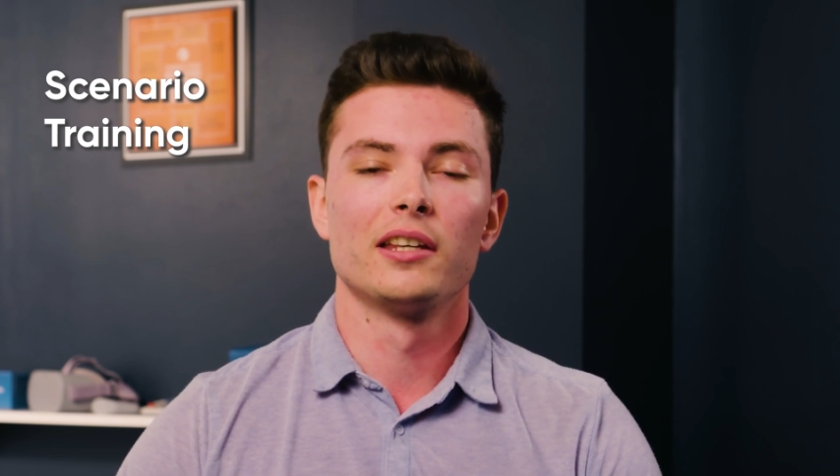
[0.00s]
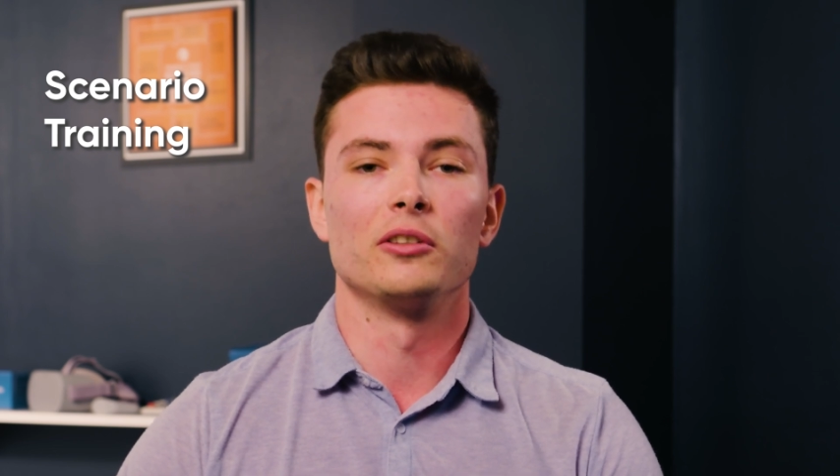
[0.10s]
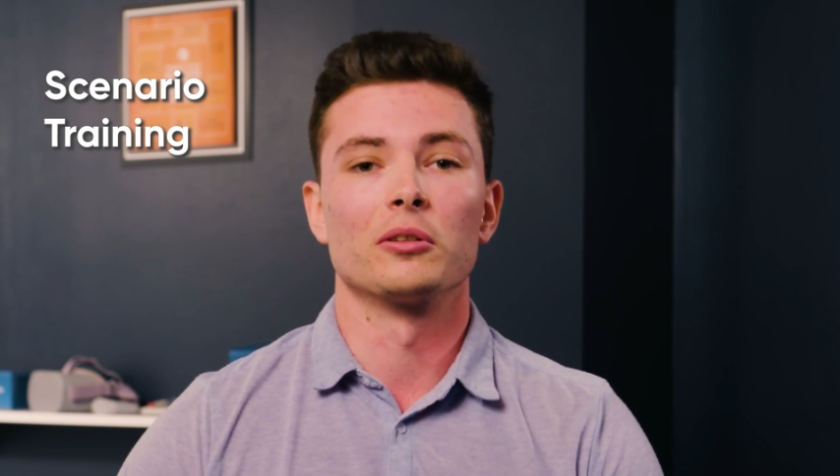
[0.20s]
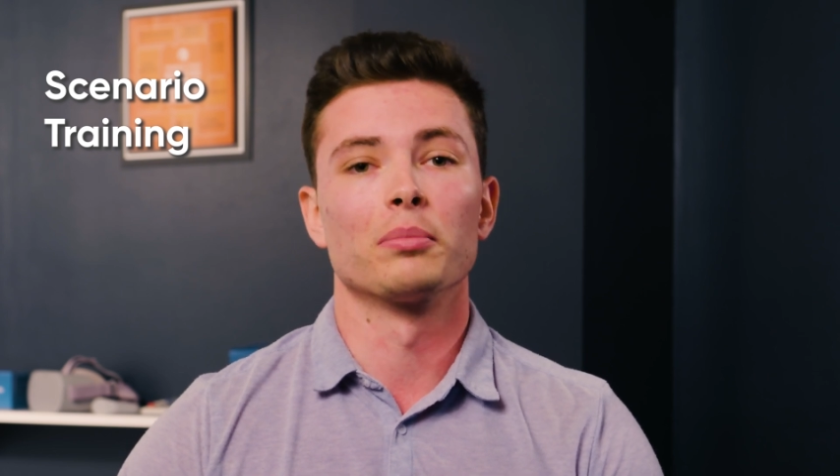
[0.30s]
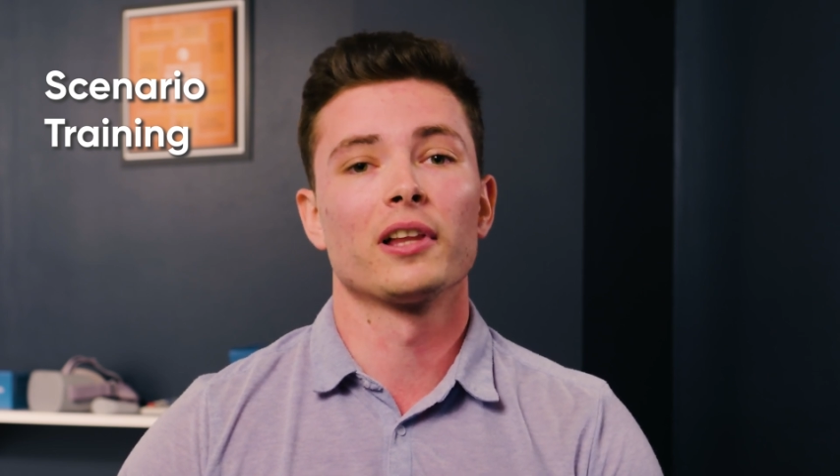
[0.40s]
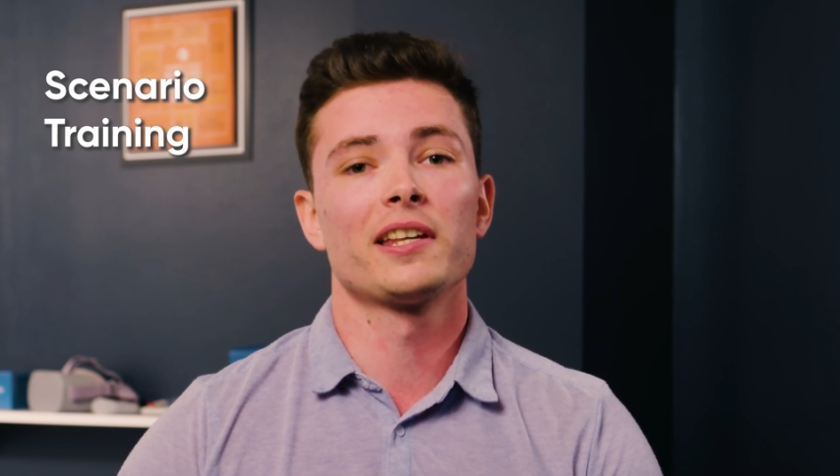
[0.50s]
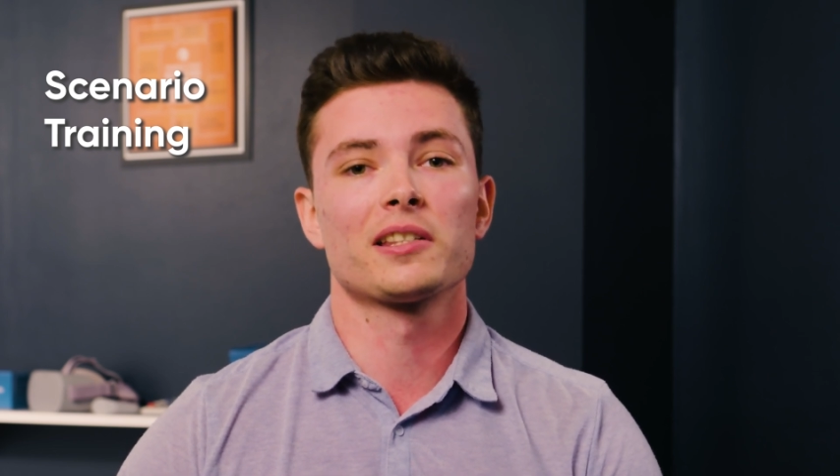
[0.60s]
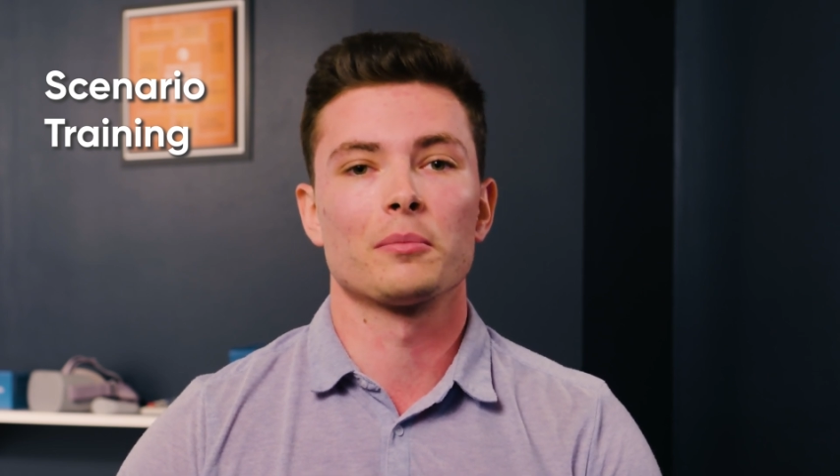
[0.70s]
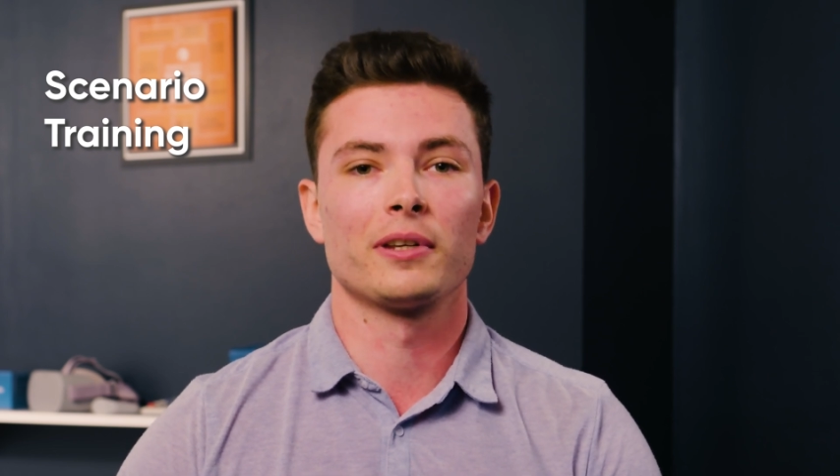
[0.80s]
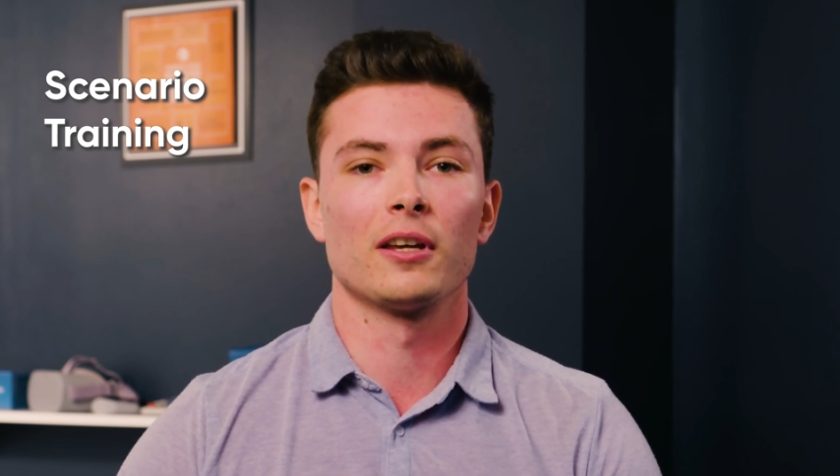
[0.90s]
You can
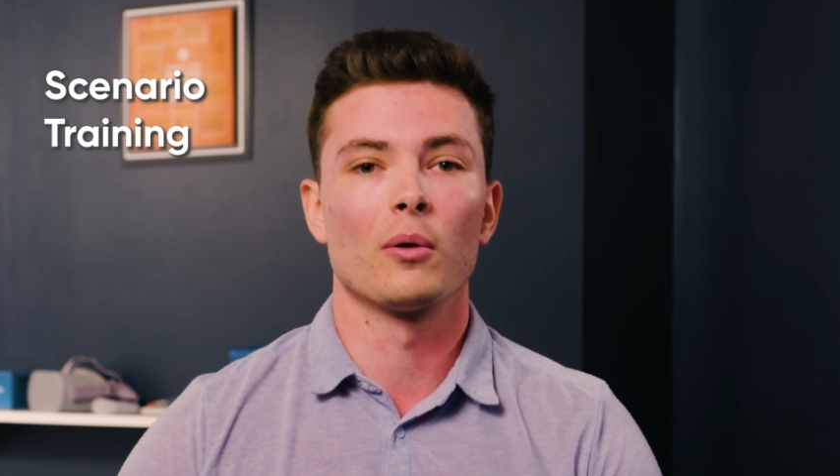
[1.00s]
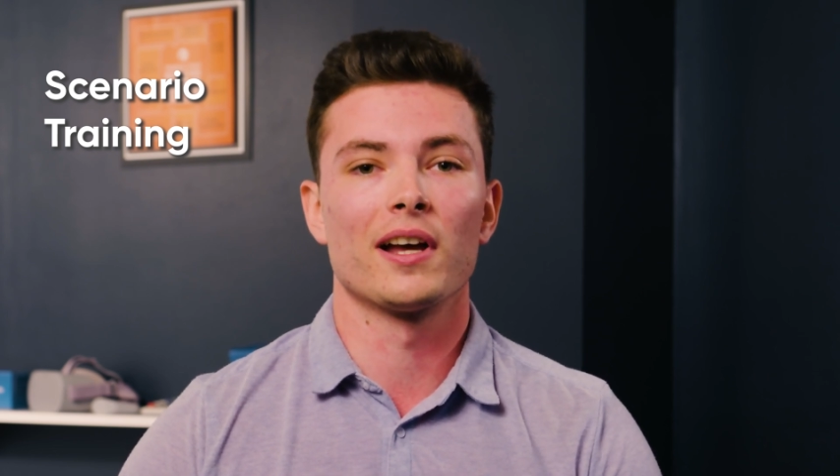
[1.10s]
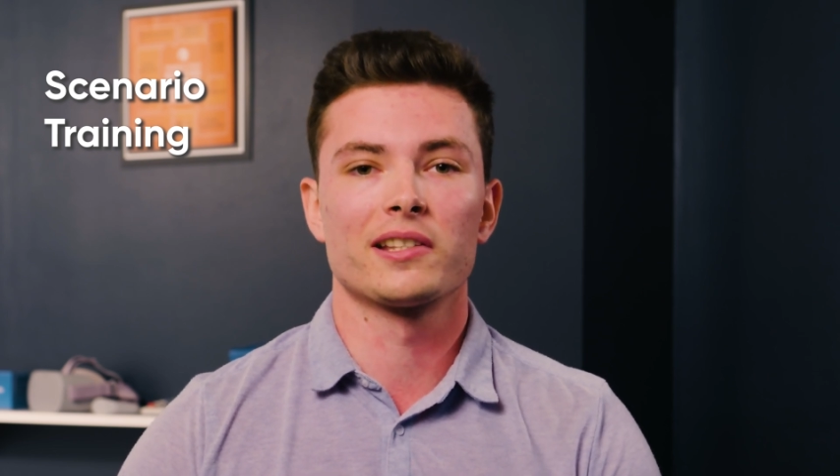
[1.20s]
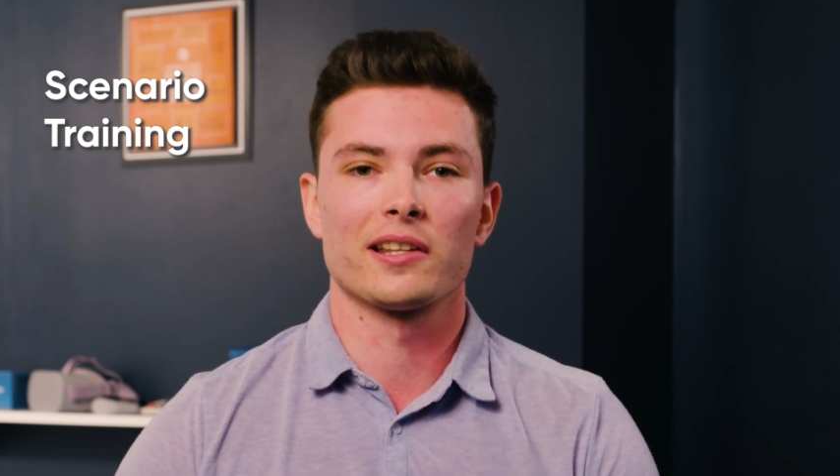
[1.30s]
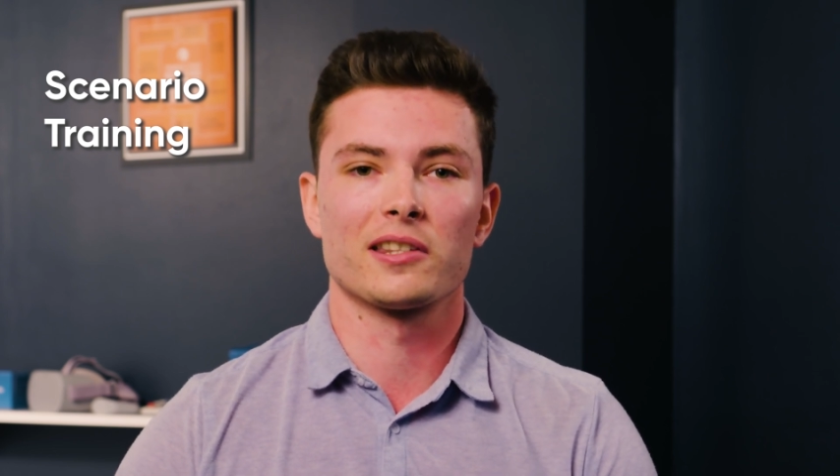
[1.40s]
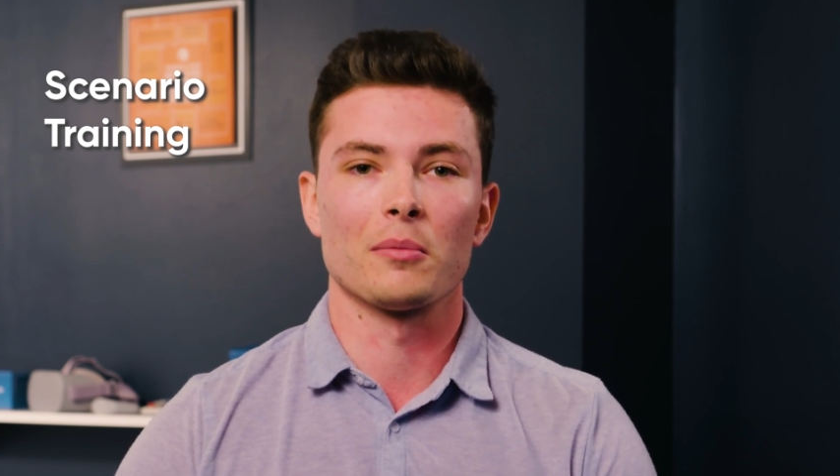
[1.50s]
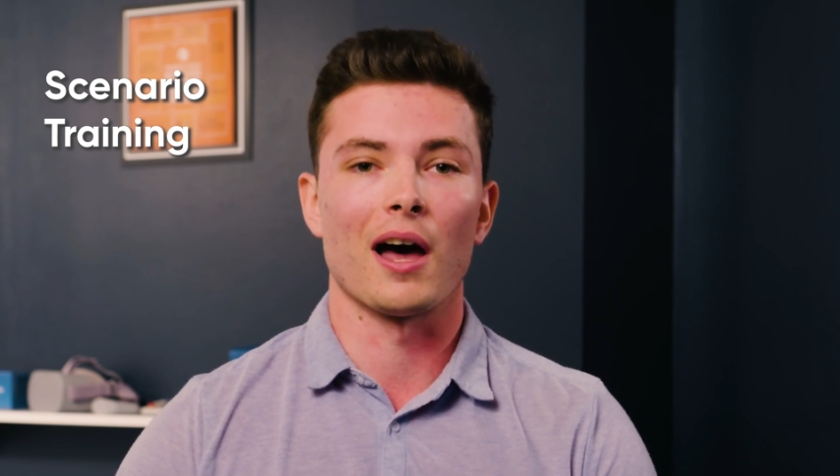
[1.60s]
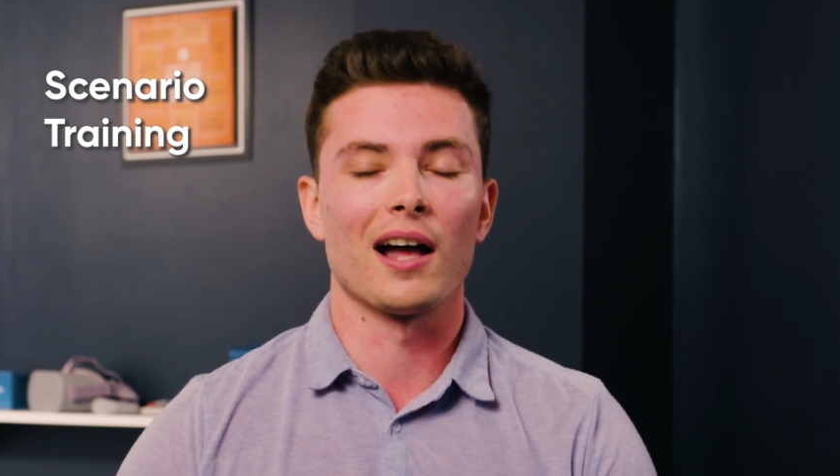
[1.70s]
place a POS system